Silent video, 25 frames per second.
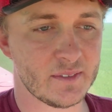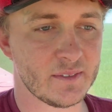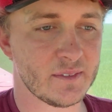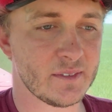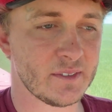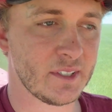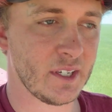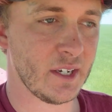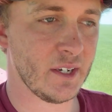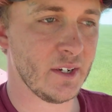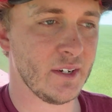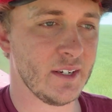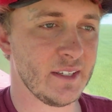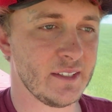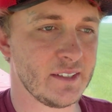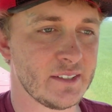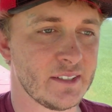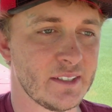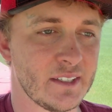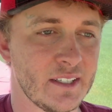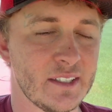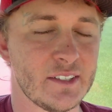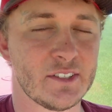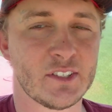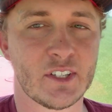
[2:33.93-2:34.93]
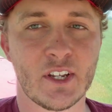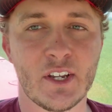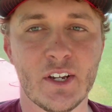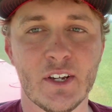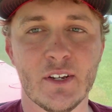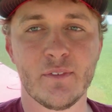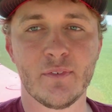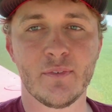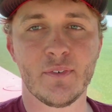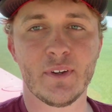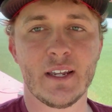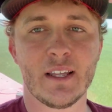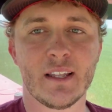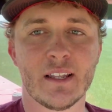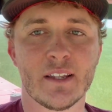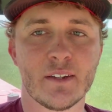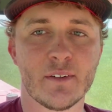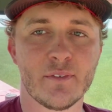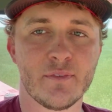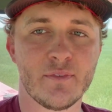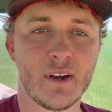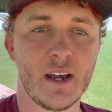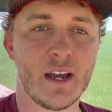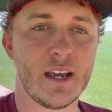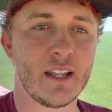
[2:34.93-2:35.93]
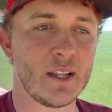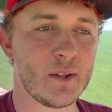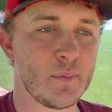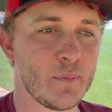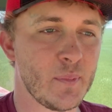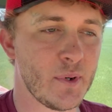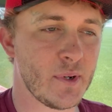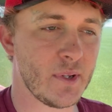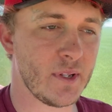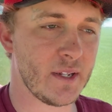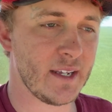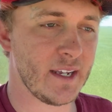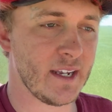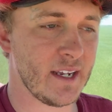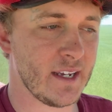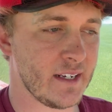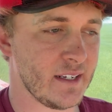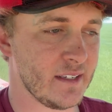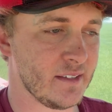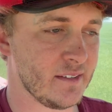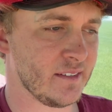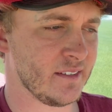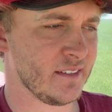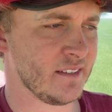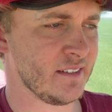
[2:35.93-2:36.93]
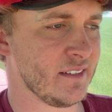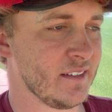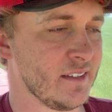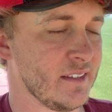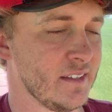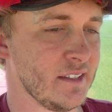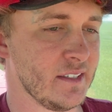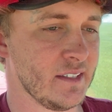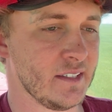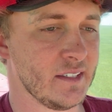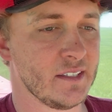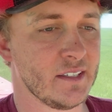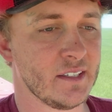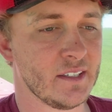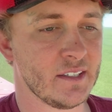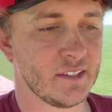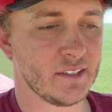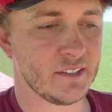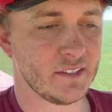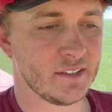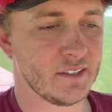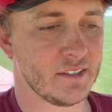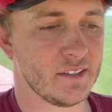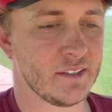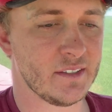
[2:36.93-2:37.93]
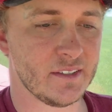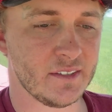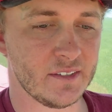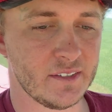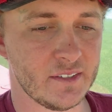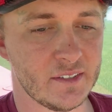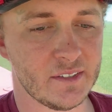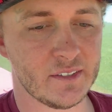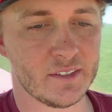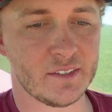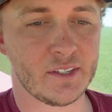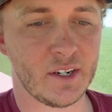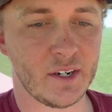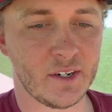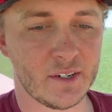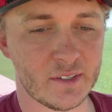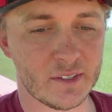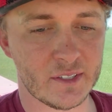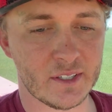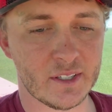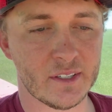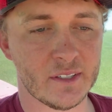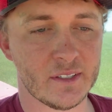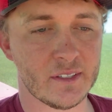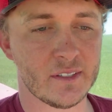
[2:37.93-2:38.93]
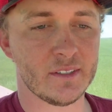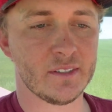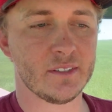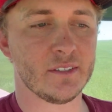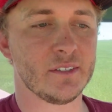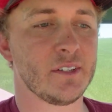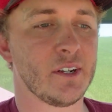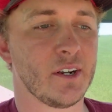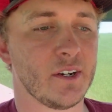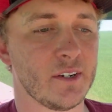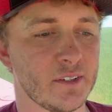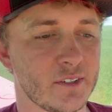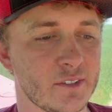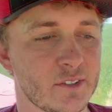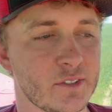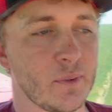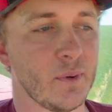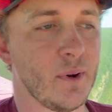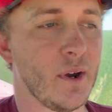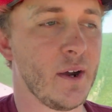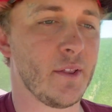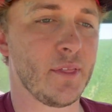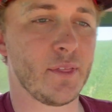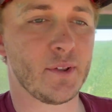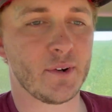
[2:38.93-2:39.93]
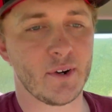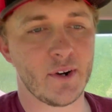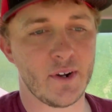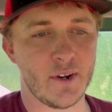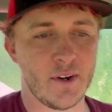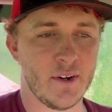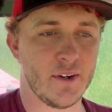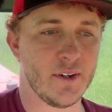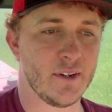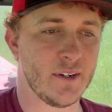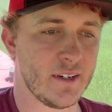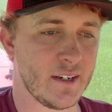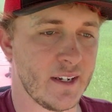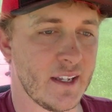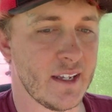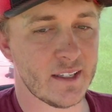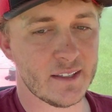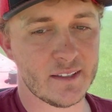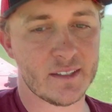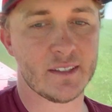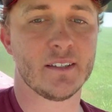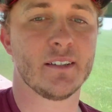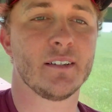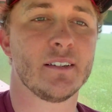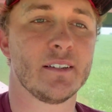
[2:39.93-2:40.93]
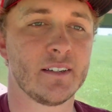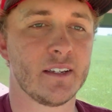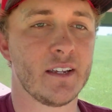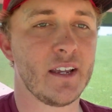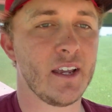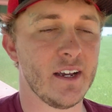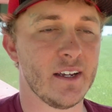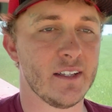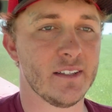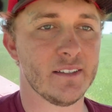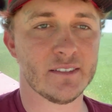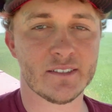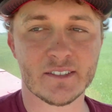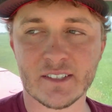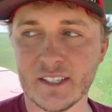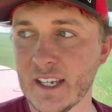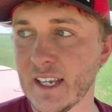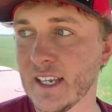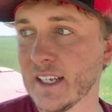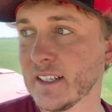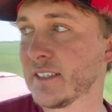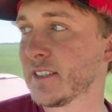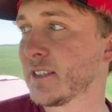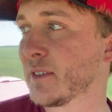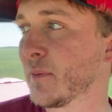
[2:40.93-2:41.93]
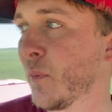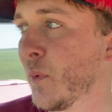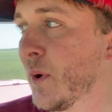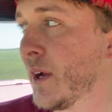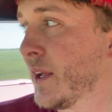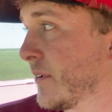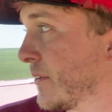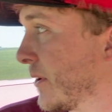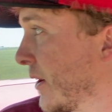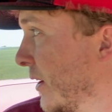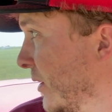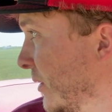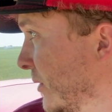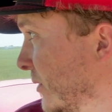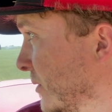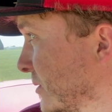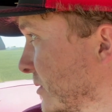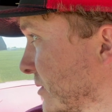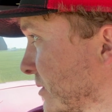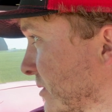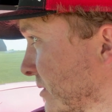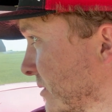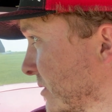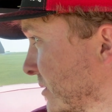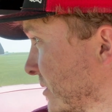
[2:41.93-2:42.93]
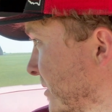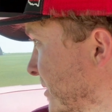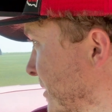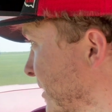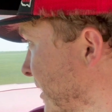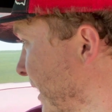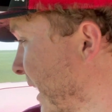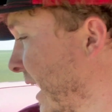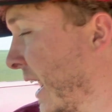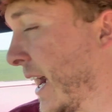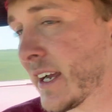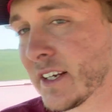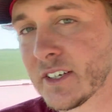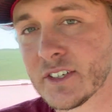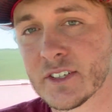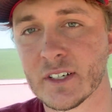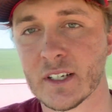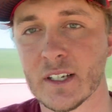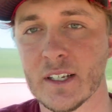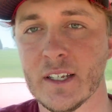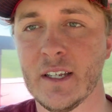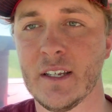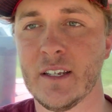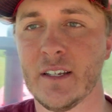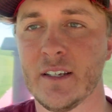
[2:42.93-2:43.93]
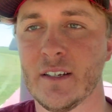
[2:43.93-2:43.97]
so it's a good feeling to finally pull in and turn the swather on and get seeing some windrows actually.